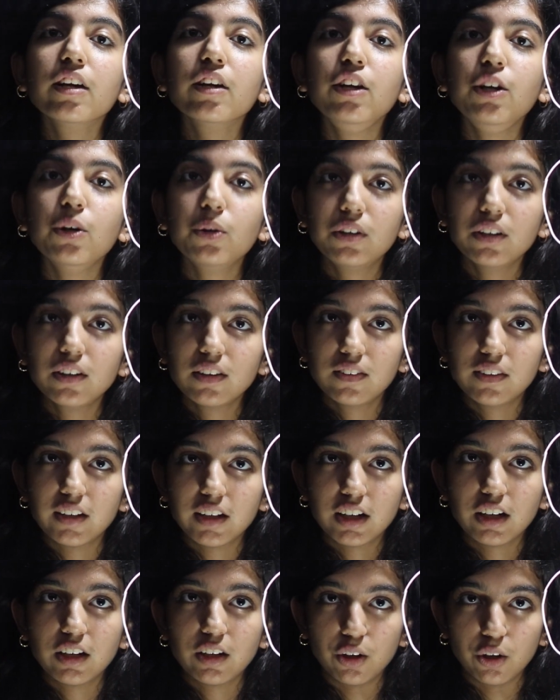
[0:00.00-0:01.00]
Newton's
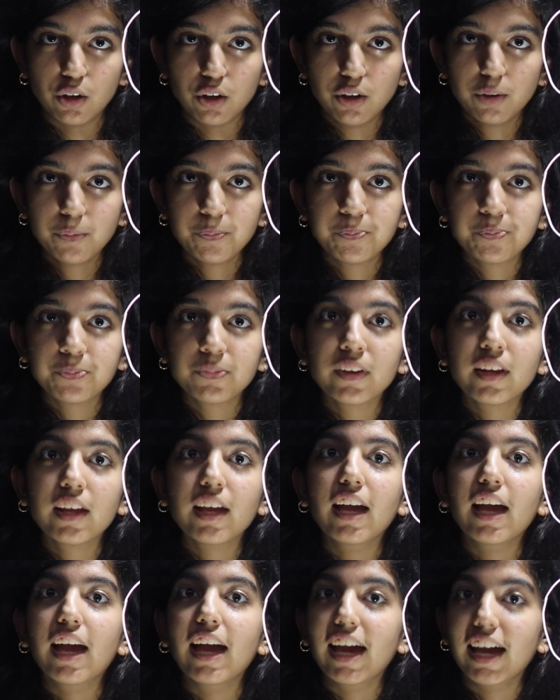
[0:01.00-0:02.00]
second law,
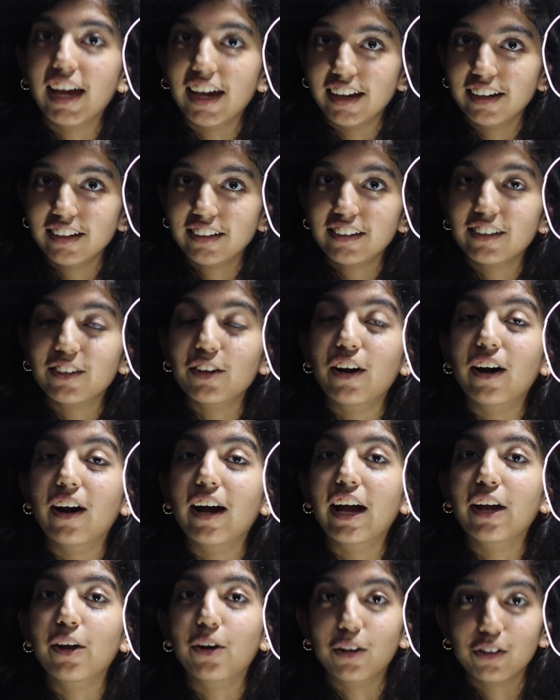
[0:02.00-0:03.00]
and
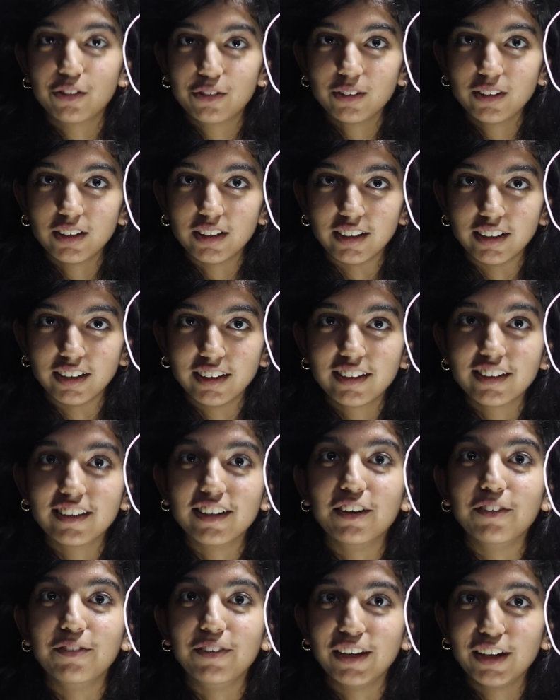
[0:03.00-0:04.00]
I also learned
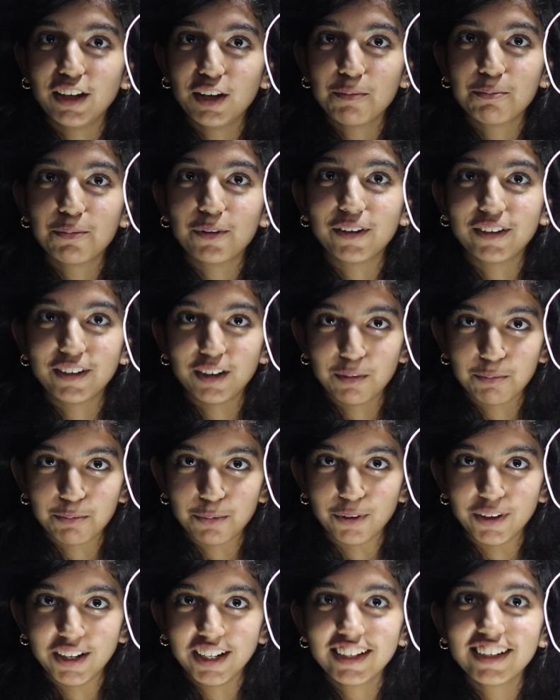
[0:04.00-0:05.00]
a very important
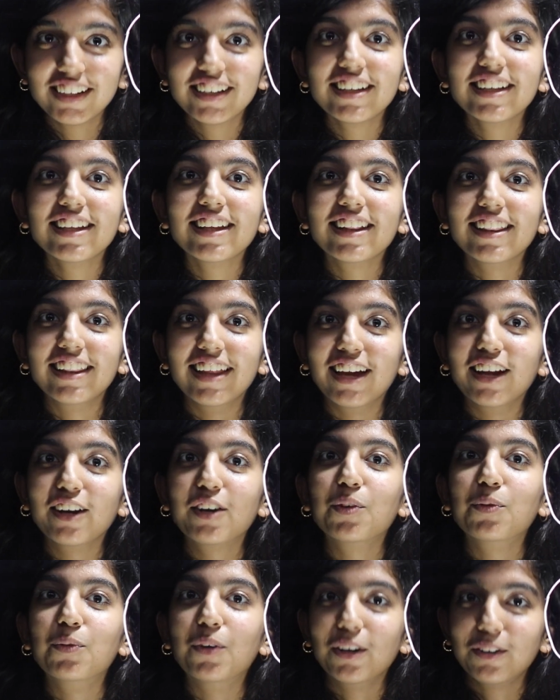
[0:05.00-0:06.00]
point
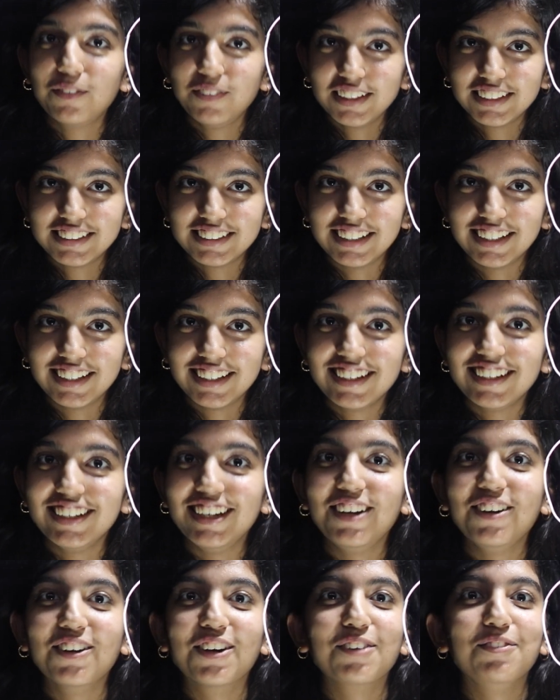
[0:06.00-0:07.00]
that what we see
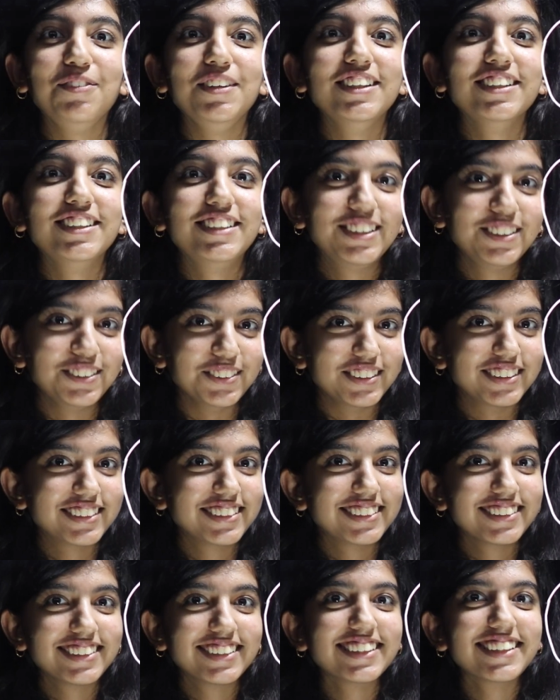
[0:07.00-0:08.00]
need not be the
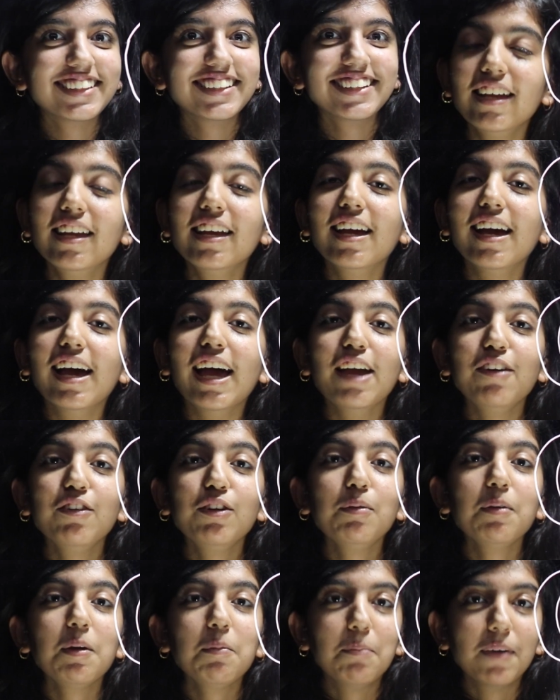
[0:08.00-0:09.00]
truth. I
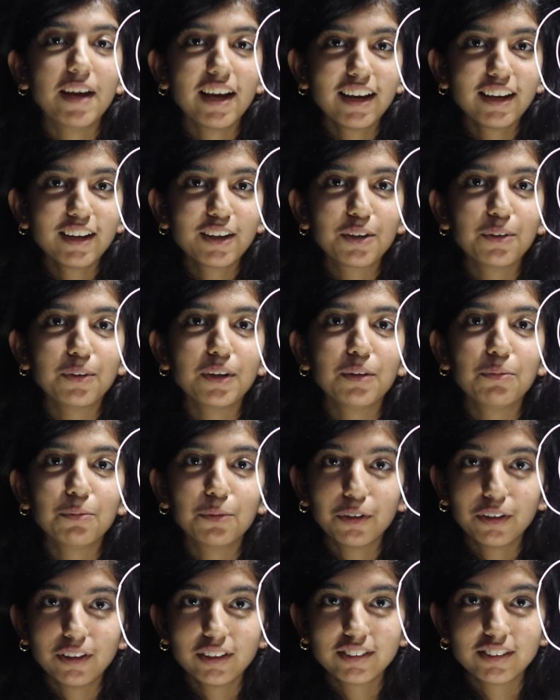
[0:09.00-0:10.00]
will be back with
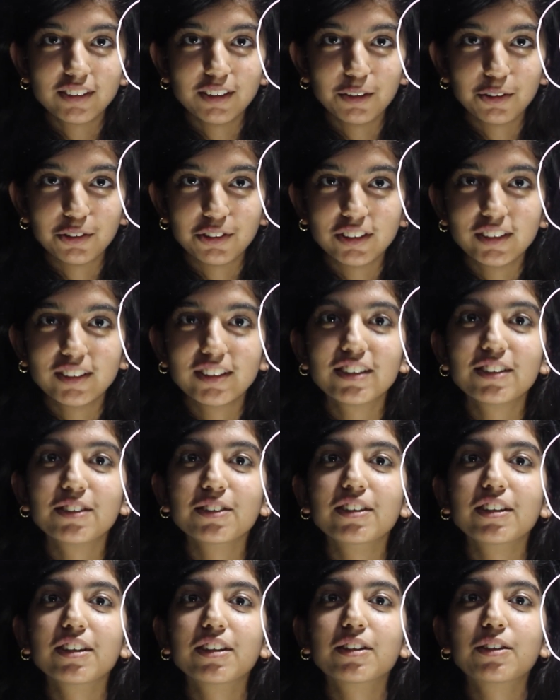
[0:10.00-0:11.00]
more solutions to
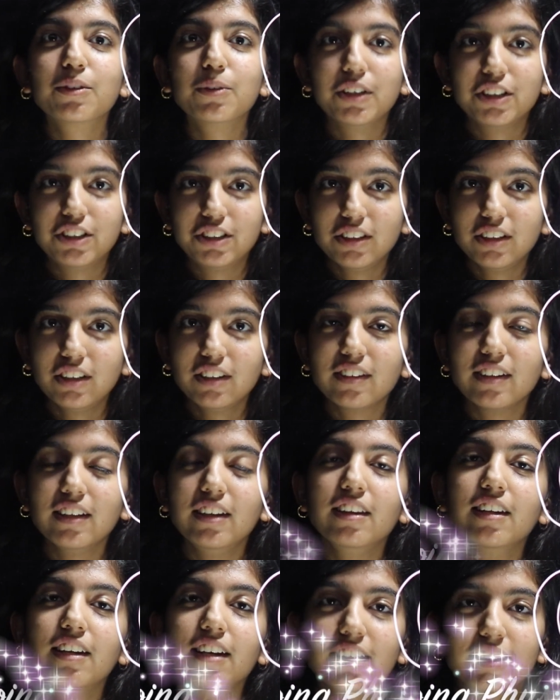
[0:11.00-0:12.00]
the questions
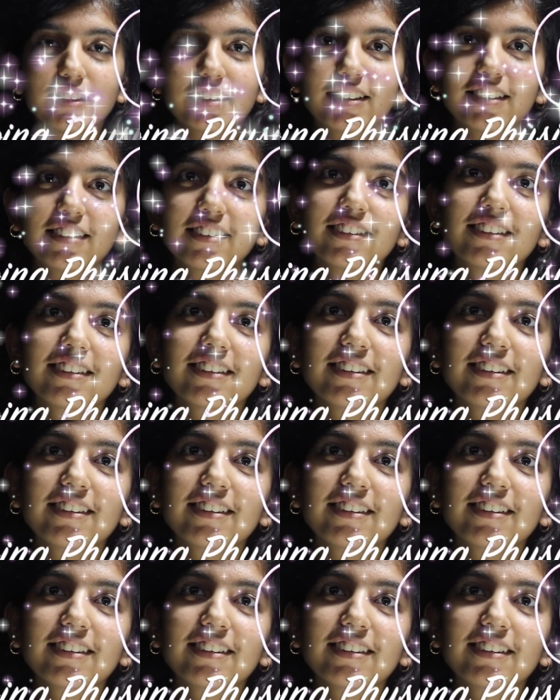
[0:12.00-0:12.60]
in the NAEST.